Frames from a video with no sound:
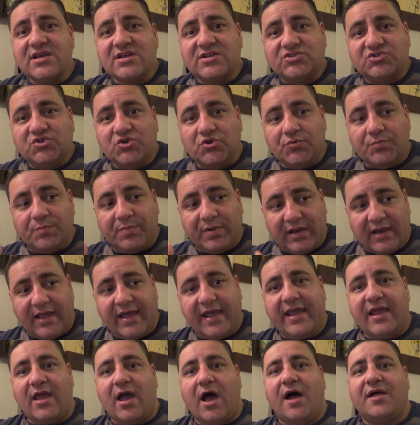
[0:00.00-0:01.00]
to
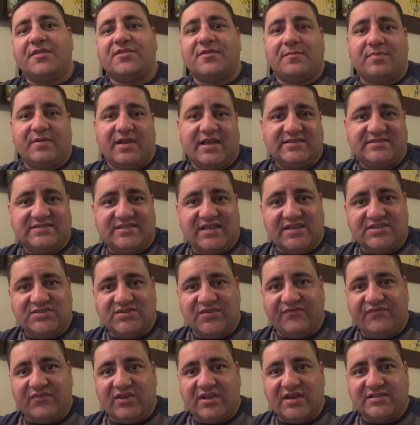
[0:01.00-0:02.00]
play on the
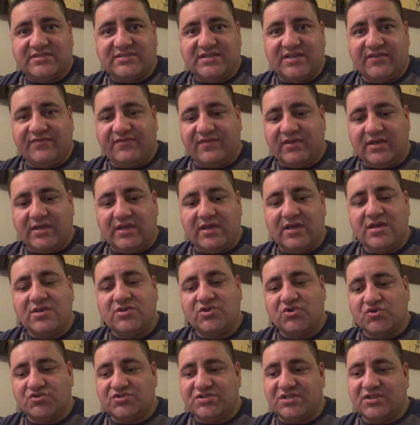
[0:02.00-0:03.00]
PlayStation Vita TV
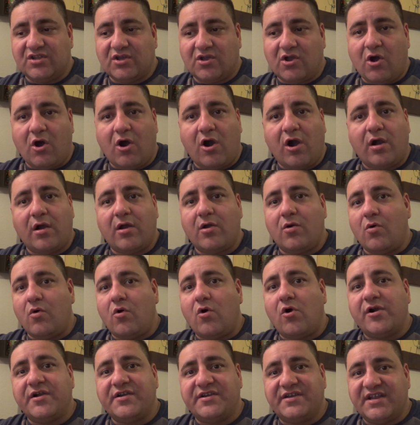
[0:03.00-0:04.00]
using the card
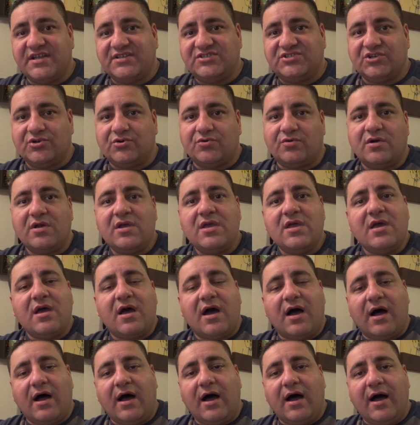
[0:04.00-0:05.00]
or digital.
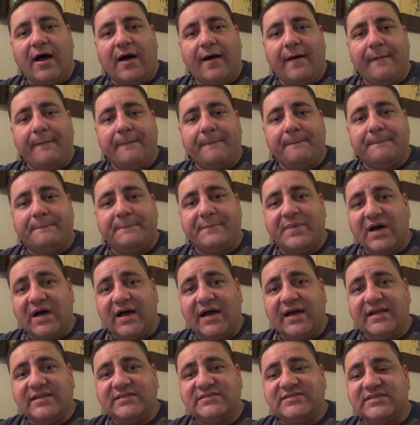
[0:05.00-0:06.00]

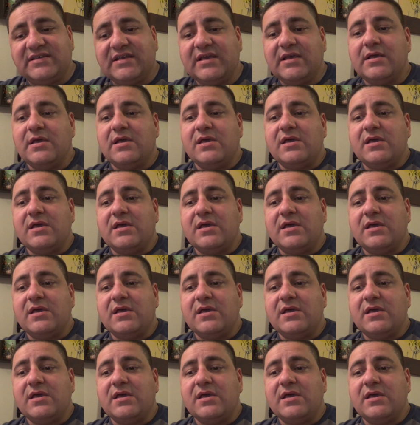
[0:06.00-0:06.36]
But